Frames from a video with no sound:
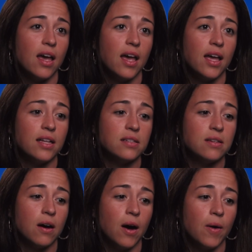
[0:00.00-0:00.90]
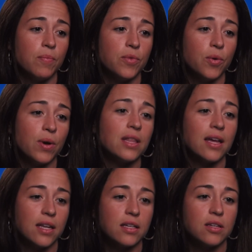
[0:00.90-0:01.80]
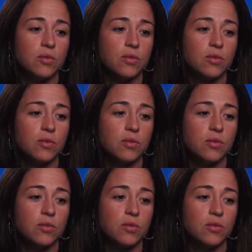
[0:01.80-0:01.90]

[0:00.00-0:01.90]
and the way that it